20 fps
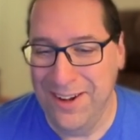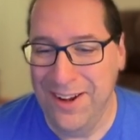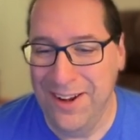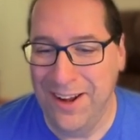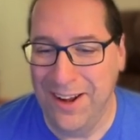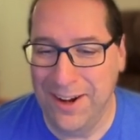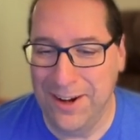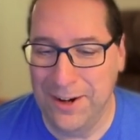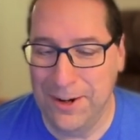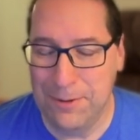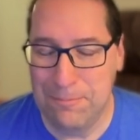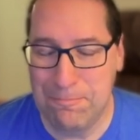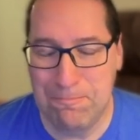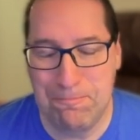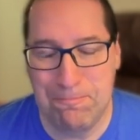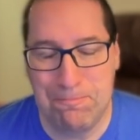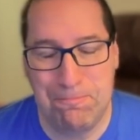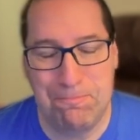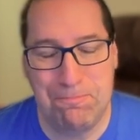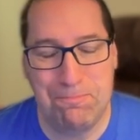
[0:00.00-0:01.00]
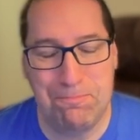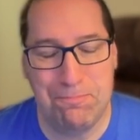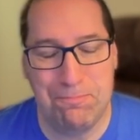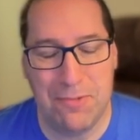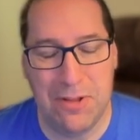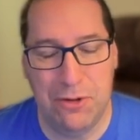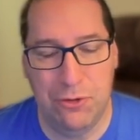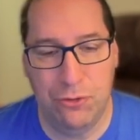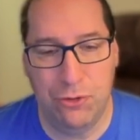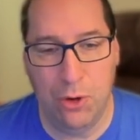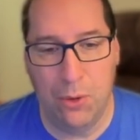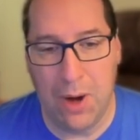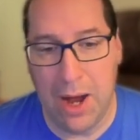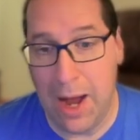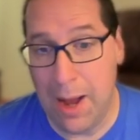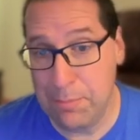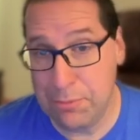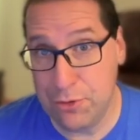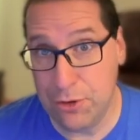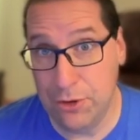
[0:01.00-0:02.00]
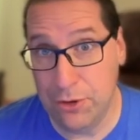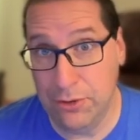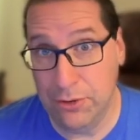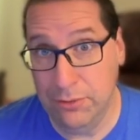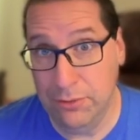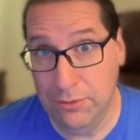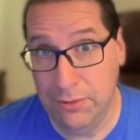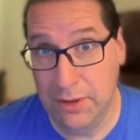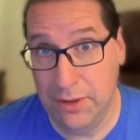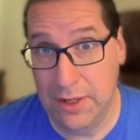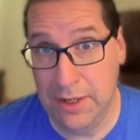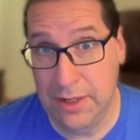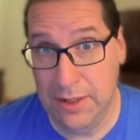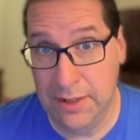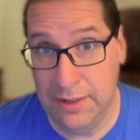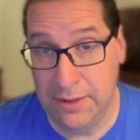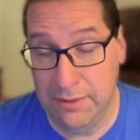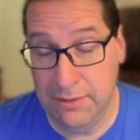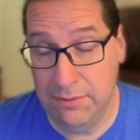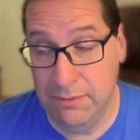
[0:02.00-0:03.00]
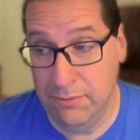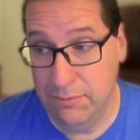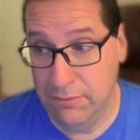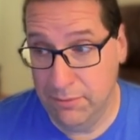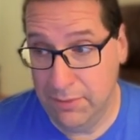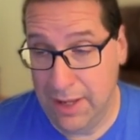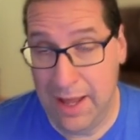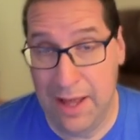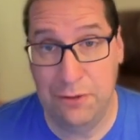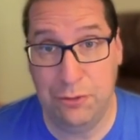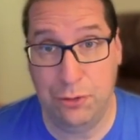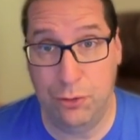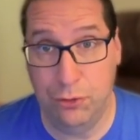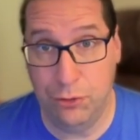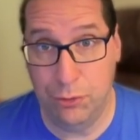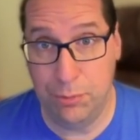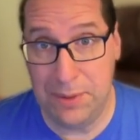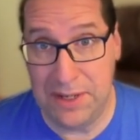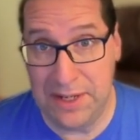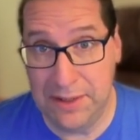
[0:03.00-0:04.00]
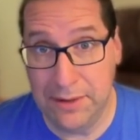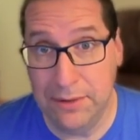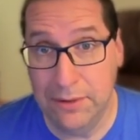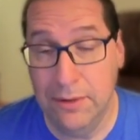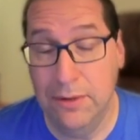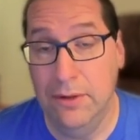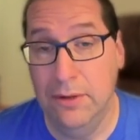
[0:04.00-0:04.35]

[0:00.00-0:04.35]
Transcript: So optional in Haskell speak